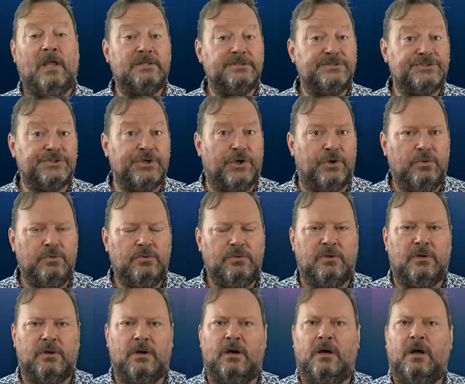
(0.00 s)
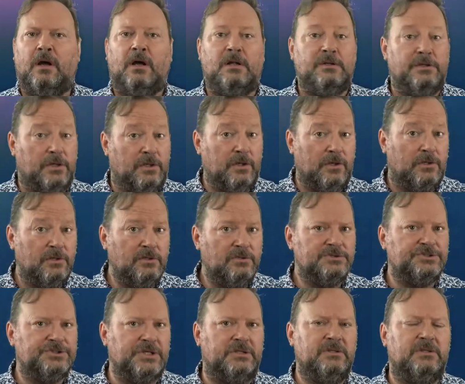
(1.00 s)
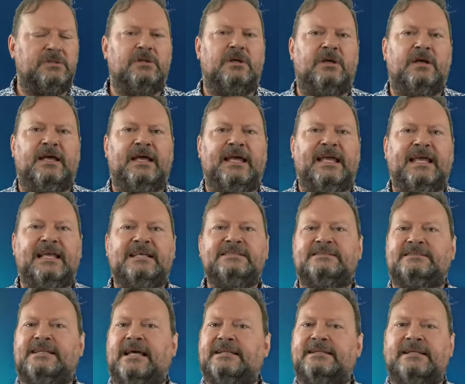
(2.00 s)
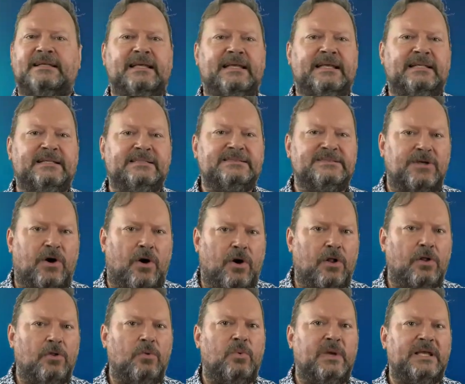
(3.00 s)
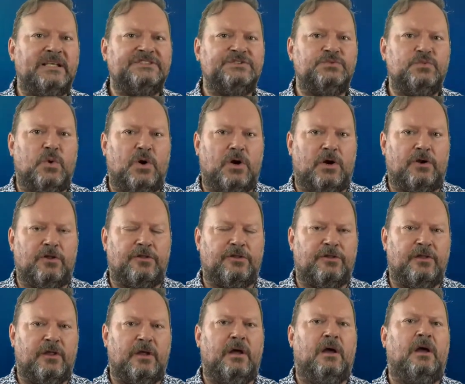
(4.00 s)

So the conclusion is that it is always worth